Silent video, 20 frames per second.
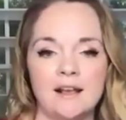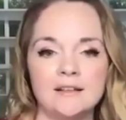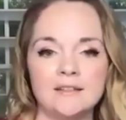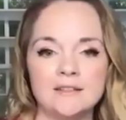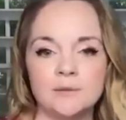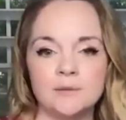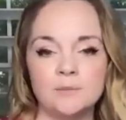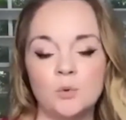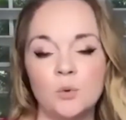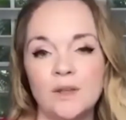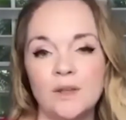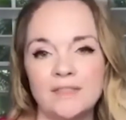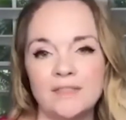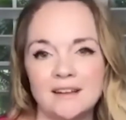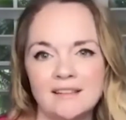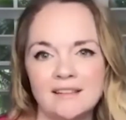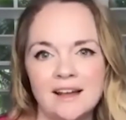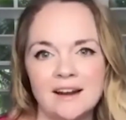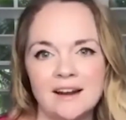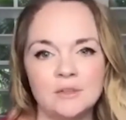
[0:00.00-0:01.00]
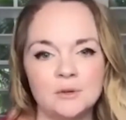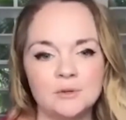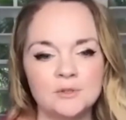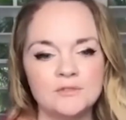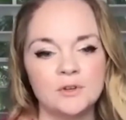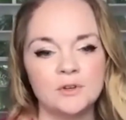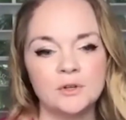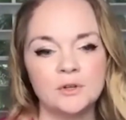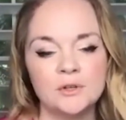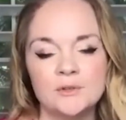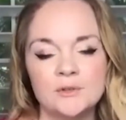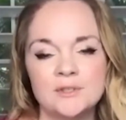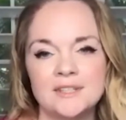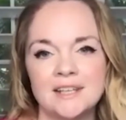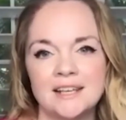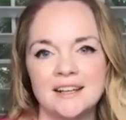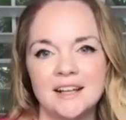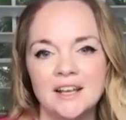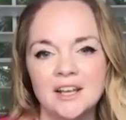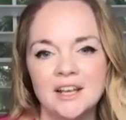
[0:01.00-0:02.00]
excellent point that a lot of those furloughs
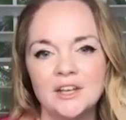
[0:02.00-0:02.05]
that